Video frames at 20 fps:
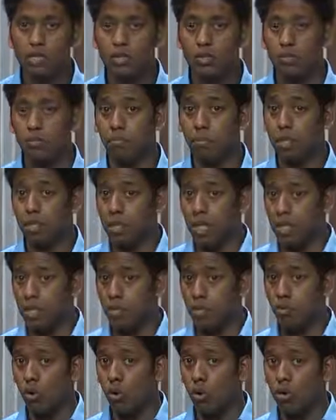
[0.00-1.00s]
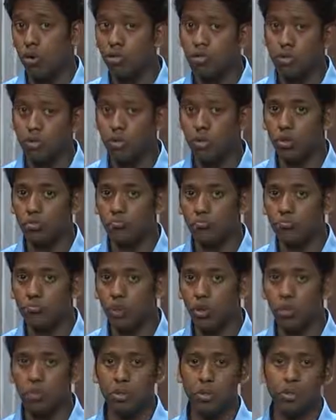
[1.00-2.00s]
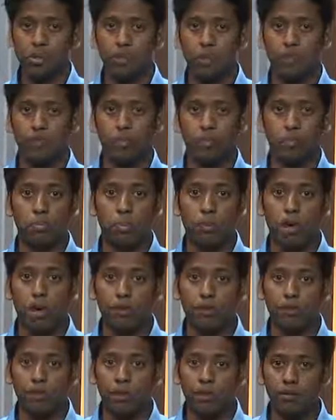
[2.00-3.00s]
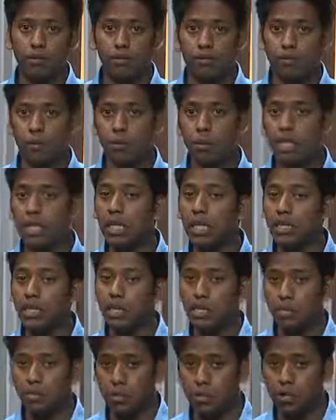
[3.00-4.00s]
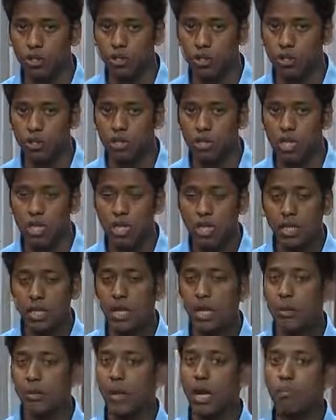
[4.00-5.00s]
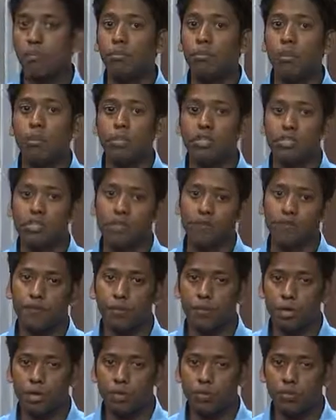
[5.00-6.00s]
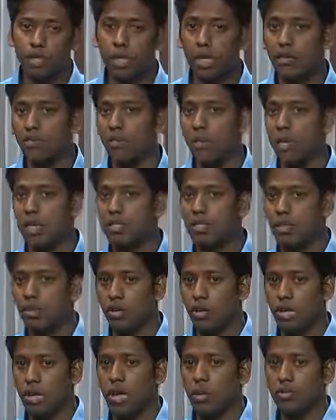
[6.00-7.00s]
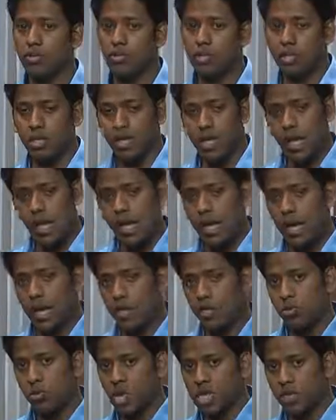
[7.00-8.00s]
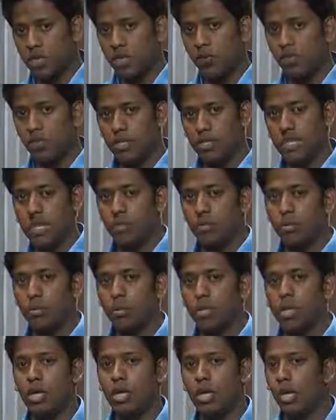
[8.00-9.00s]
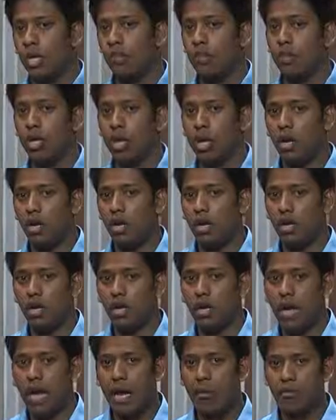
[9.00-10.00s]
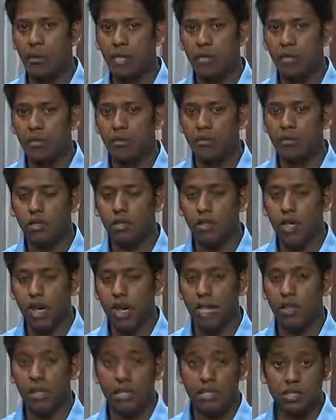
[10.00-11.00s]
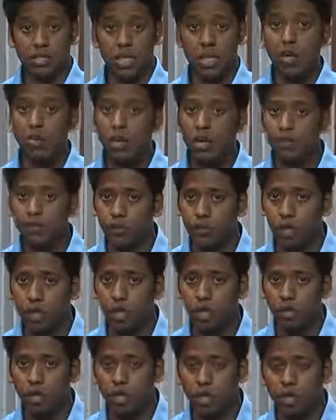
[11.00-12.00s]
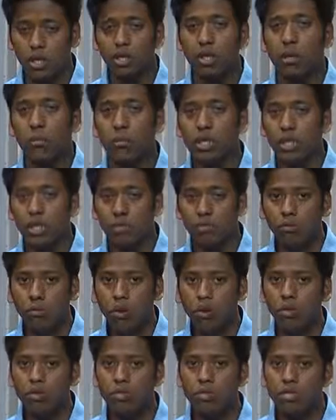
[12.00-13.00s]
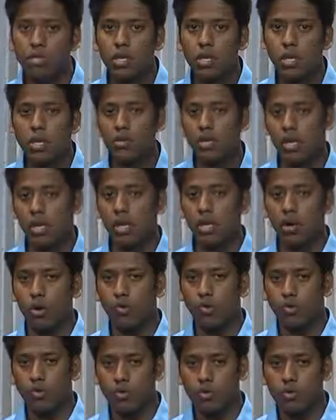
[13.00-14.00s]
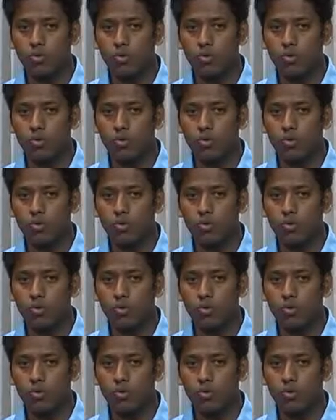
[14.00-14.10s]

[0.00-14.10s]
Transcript: So, but then you also open the door for profit from increased purchases. They can buy more stuff from you. They can raise their accounts. In XYZ, for example, if they're happy and they stay around for longer and their company grows, they can go from a